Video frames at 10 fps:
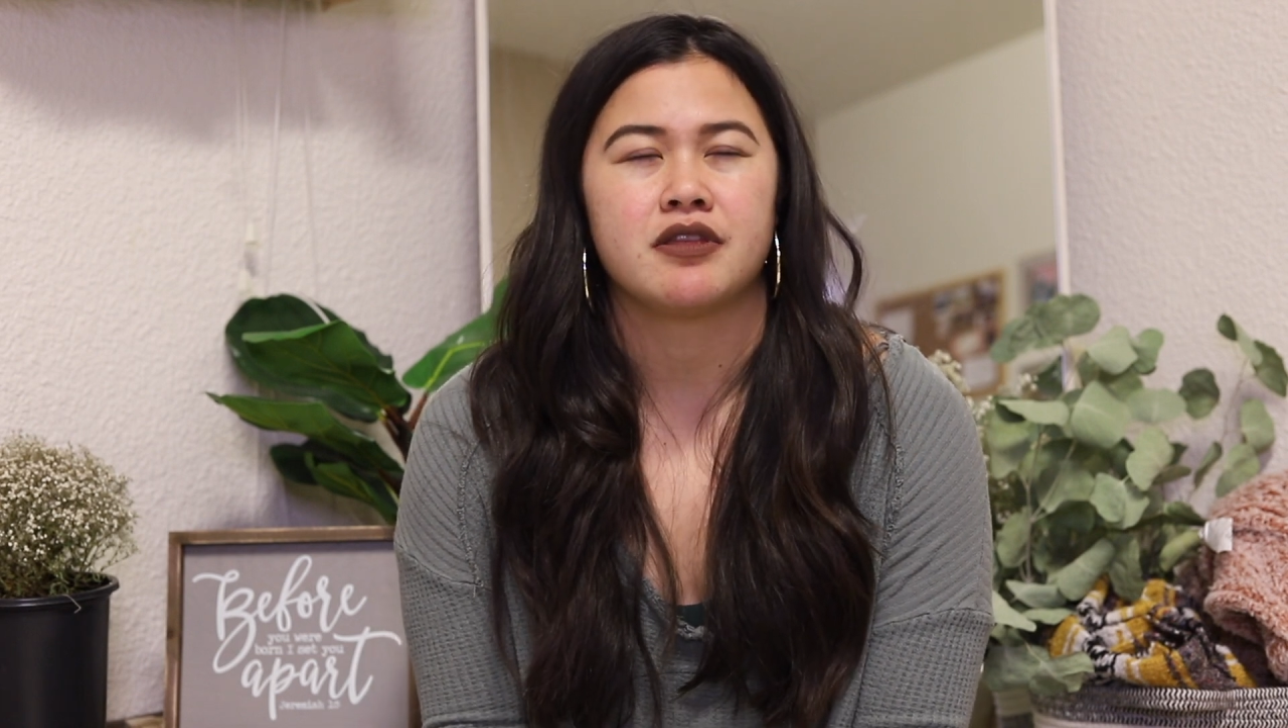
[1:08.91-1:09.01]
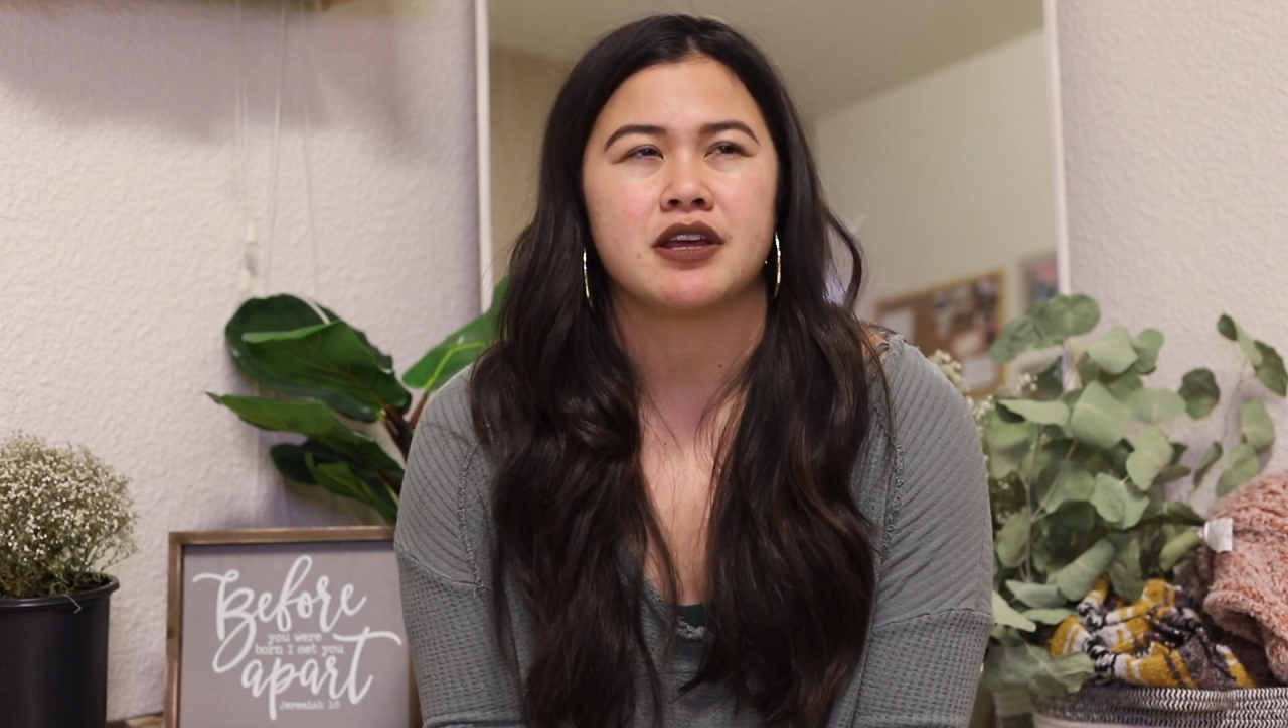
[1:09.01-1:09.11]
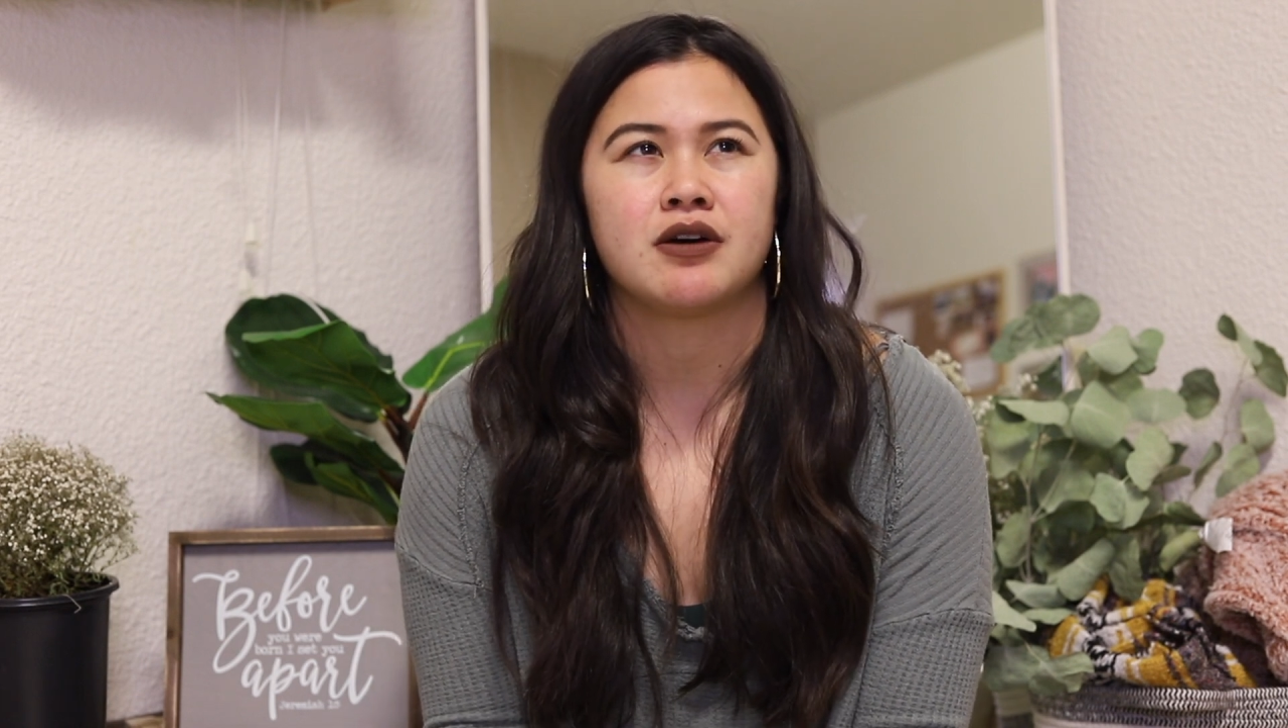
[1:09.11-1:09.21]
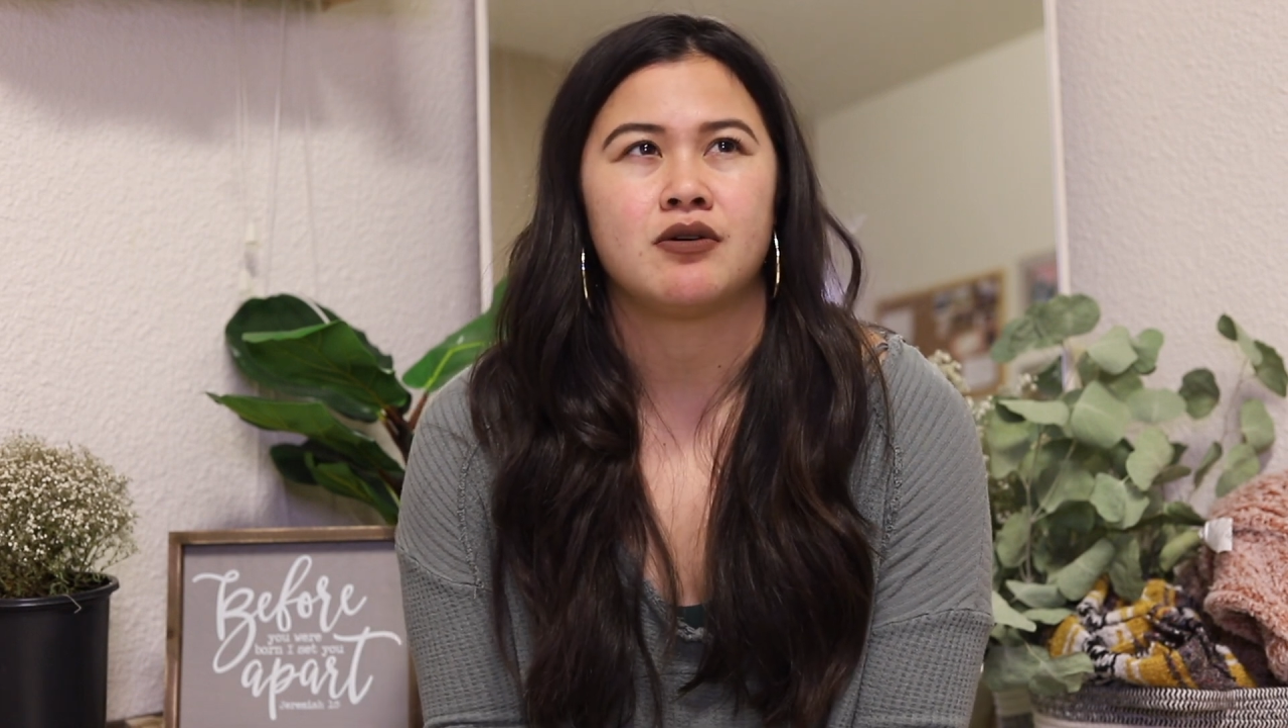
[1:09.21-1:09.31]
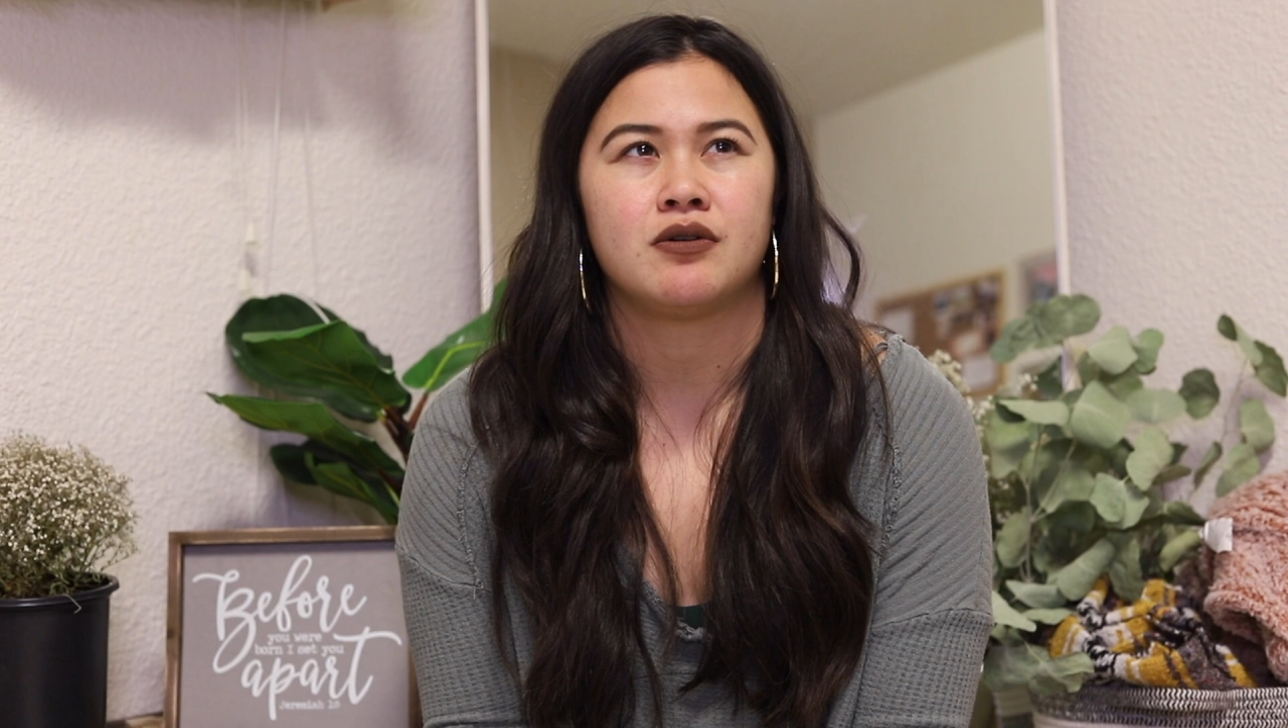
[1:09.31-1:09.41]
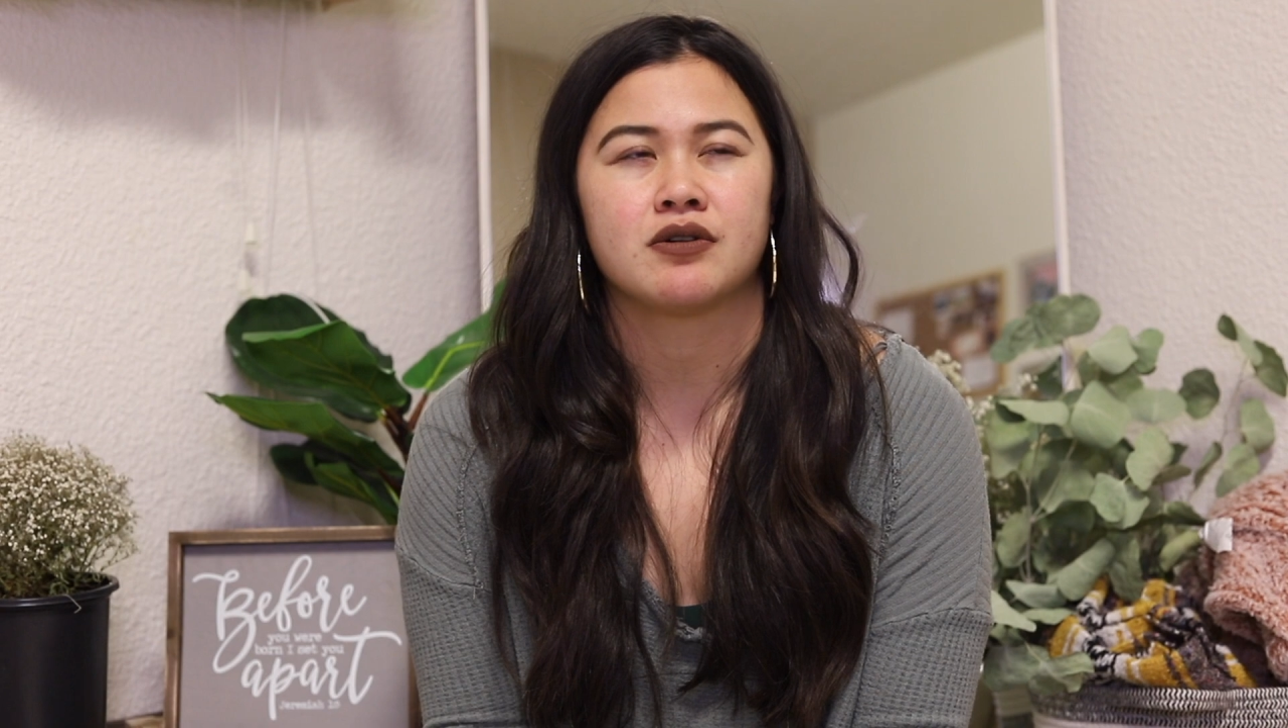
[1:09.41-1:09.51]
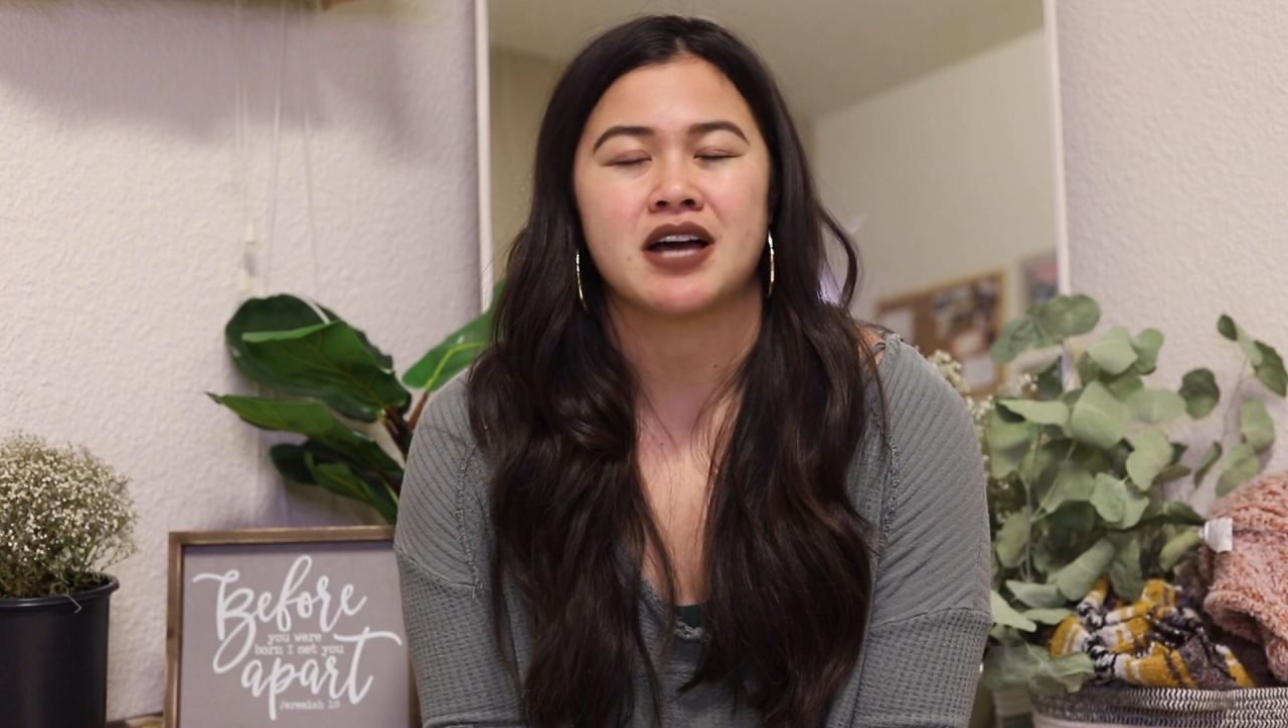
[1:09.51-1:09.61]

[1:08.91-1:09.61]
the whole